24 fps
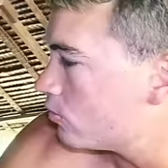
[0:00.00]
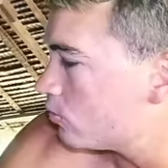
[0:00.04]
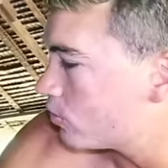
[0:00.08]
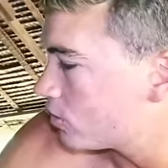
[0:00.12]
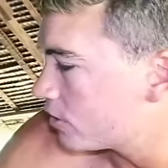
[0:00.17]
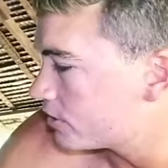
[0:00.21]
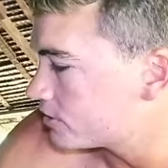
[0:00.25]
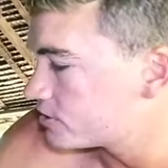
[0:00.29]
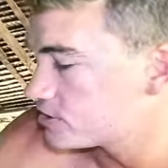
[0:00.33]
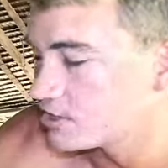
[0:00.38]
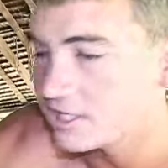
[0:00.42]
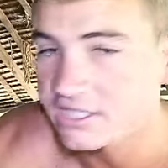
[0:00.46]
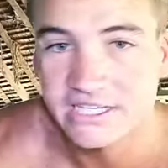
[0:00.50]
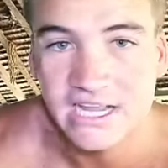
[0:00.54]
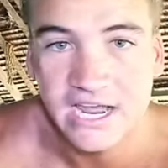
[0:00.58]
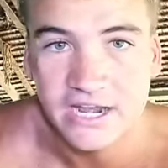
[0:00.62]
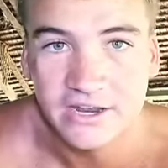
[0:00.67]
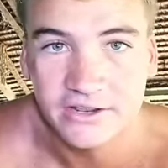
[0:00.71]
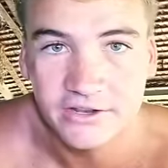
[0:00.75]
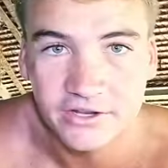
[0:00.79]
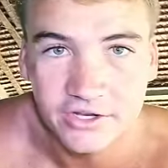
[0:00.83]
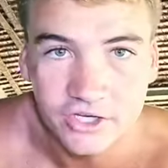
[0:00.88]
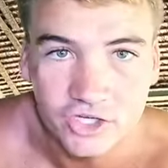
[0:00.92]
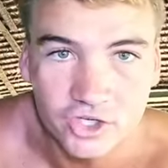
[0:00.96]
We're gonna sit down
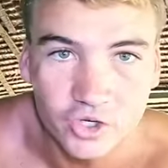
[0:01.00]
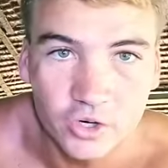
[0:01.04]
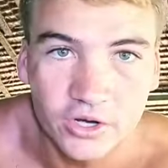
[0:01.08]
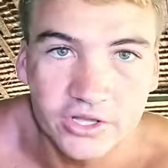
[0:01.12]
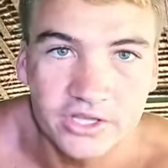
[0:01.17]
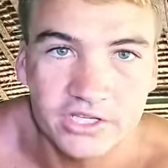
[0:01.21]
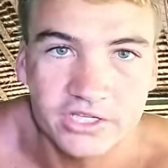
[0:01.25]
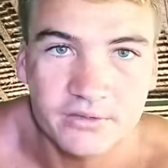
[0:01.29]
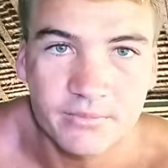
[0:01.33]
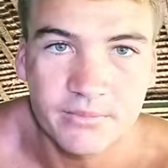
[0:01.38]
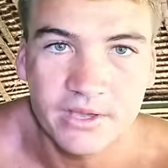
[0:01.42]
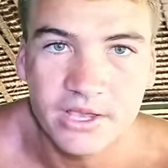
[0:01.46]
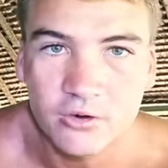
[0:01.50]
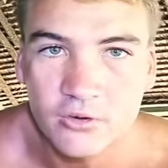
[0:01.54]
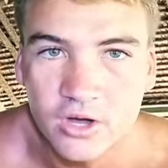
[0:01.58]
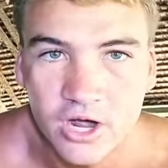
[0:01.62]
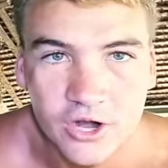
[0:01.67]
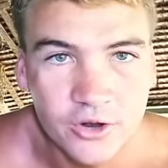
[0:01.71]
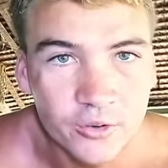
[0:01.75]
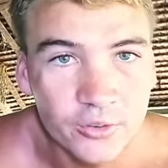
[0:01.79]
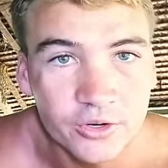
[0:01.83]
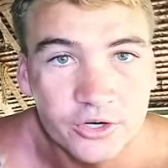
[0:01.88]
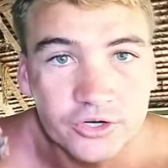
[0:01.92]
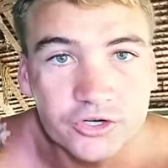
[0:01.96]
and enjoy this meal. I
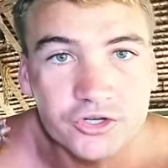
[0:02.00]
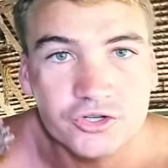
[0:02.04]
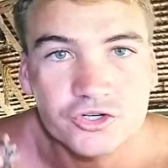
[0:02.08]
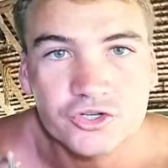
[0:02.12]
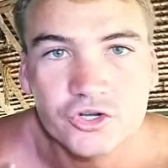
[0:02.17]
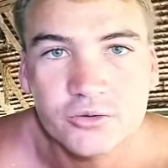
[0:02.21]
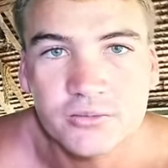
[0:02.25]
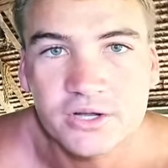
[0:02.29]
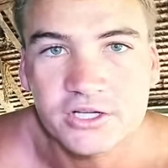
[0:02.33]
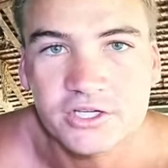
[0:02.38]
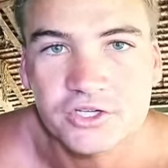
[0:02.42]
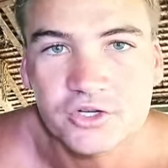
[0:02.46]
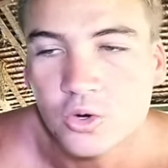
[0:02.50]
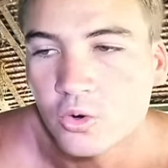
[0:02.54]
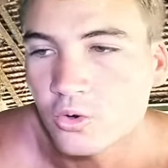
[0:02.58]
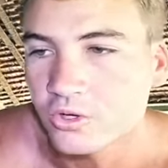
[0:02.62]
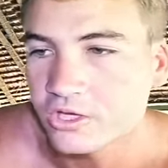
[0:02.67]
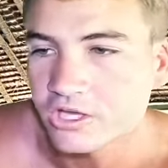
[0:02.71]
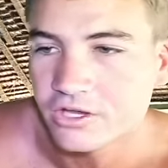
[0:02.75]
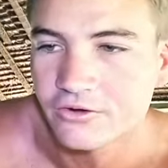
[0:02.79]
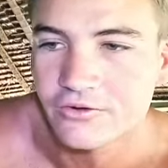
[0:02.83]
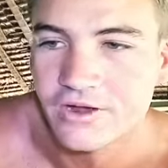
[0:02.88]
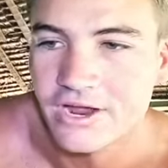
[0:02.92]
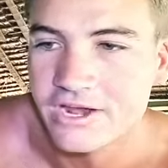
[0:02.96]
don't wanna do too much
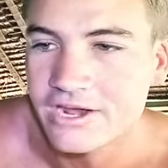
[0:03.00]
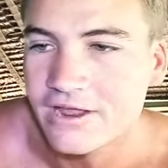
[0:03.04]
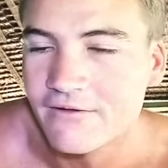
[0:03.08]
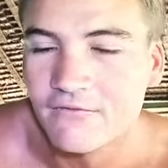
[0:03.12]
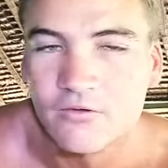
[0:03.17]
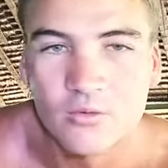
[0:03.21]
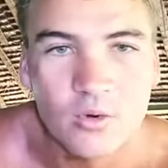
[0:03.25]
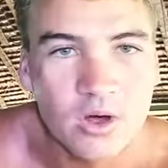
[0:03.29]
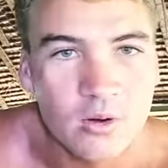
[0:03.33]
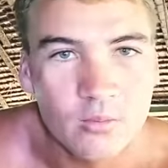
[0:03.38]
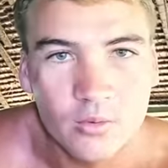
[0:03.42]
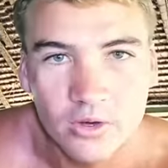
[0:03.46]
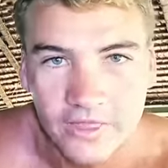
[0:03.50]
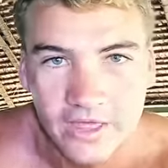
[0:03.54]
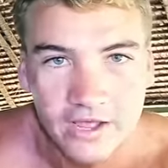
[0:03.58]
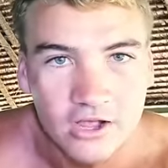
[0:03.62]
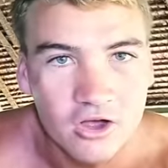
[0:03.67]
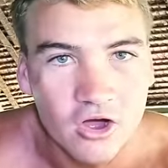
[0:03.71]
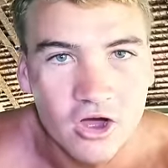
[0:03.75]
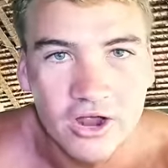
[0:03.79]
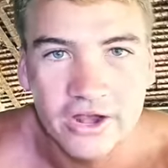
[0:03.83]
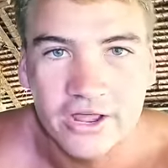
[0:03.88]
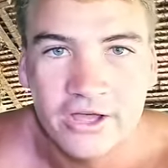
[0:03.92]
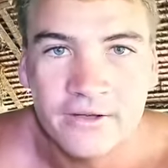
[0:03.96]
talking around everyone while they're
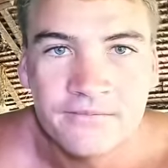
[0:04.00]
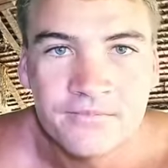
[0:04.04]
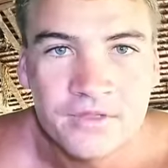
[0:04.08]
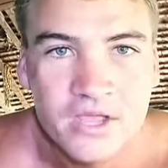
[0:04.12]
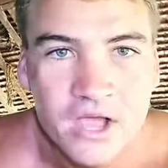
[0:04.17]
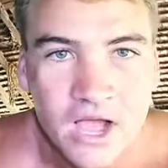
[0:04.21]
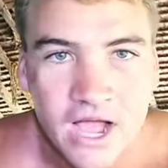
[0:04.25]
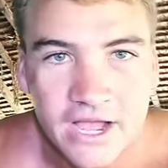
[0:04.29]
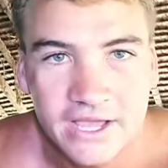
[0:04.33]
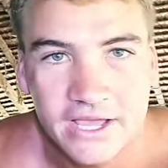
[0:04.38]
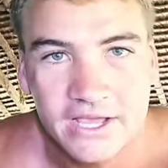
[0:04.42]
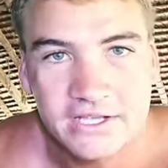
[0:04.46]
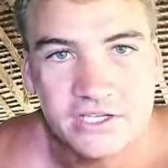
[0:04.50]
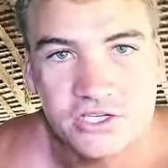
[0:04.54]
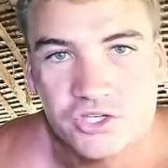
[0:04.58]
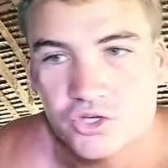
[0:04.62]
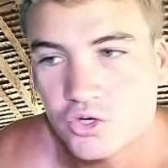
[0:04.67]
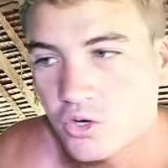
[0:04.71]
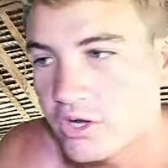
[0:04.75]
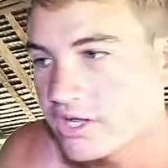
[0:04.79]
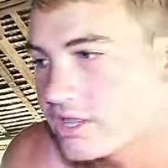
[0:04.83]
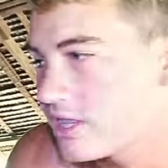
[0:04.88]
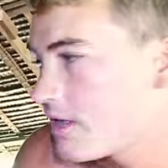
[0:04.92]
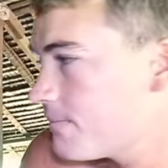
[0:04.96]
kinda, I guess,
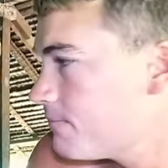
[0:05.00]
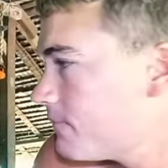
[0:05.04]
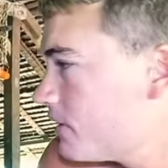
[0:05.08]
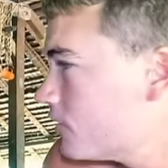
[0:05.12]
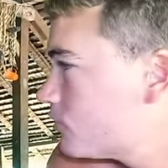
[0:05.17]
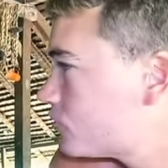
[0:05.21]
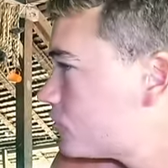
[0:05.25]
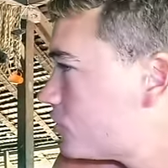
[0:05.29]
enjoying their meal.